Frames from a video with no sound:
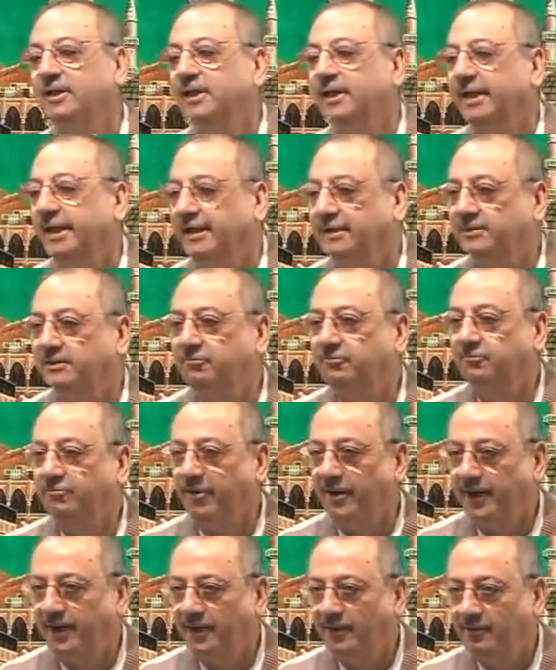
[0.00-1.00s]
ism
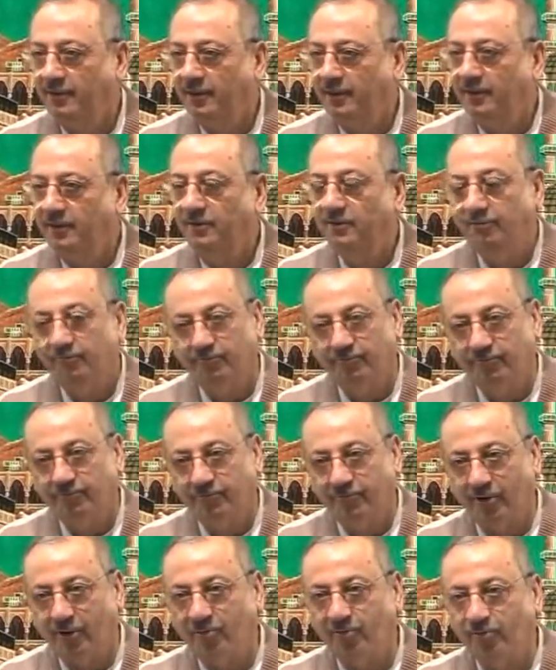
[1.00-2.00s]
file
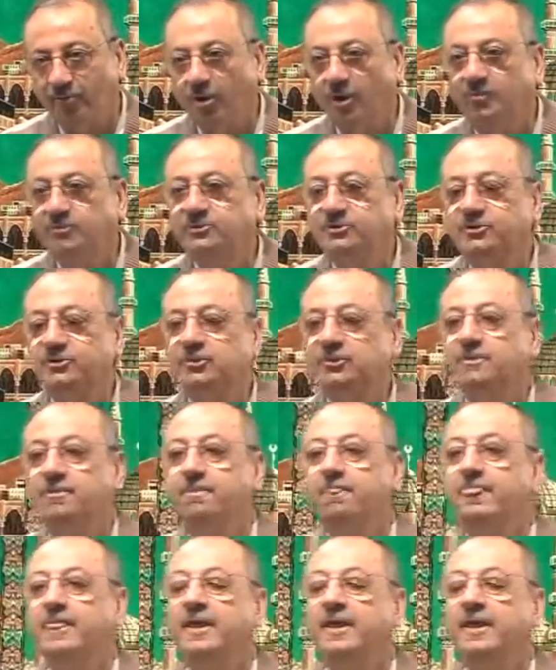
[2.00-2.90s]
from form 2